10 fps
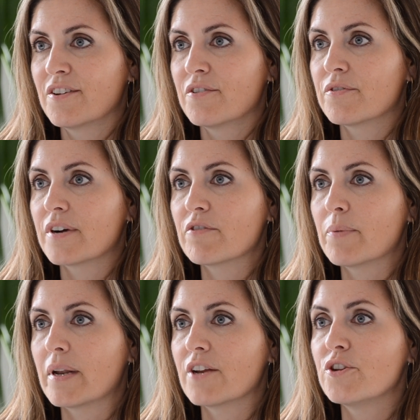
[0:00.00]
for
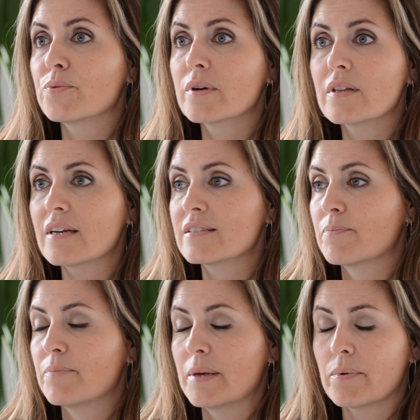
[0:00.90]
everybody, and you realize
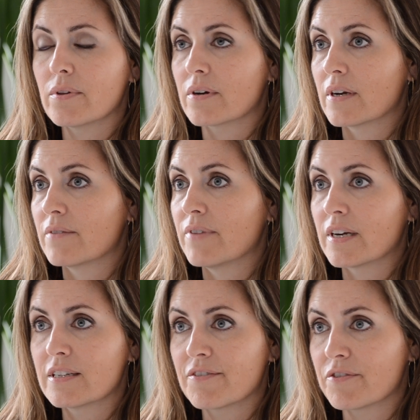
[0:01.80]
that people are in
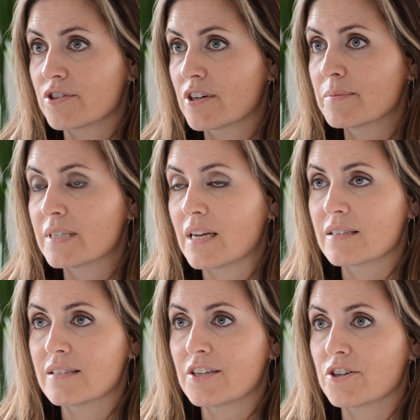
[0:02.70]
very different
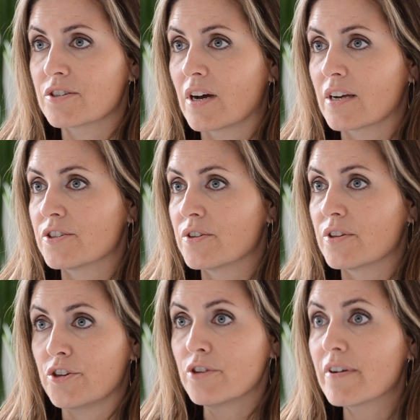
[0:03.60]
circumstances that you're talking to
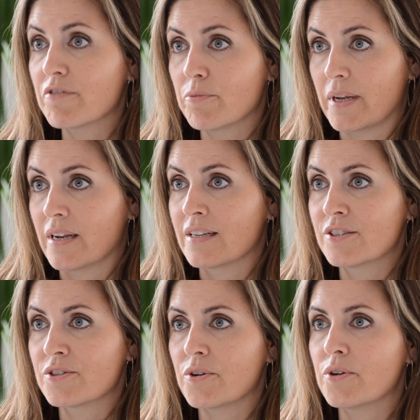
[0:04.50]
than you've ever been in, and
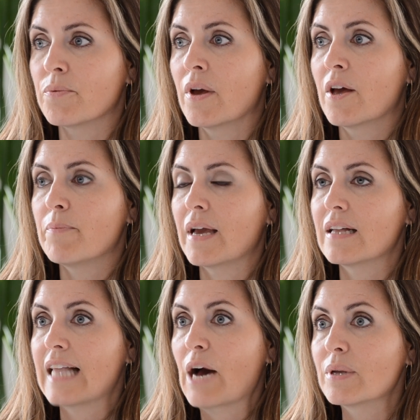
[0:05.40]
so you make
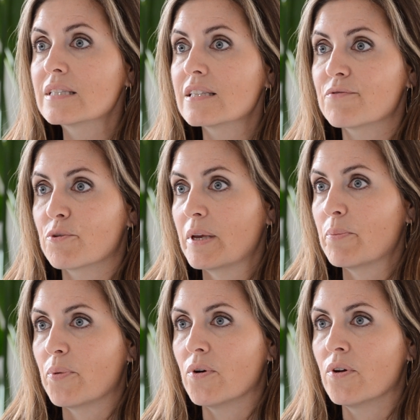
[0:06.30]
allowances for
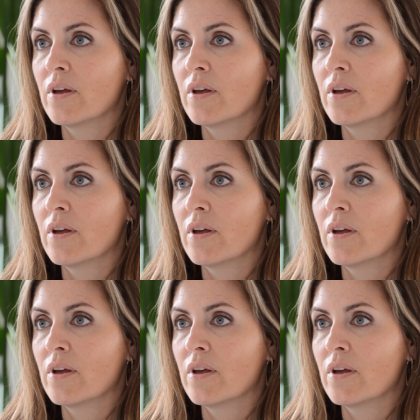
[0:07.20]
people.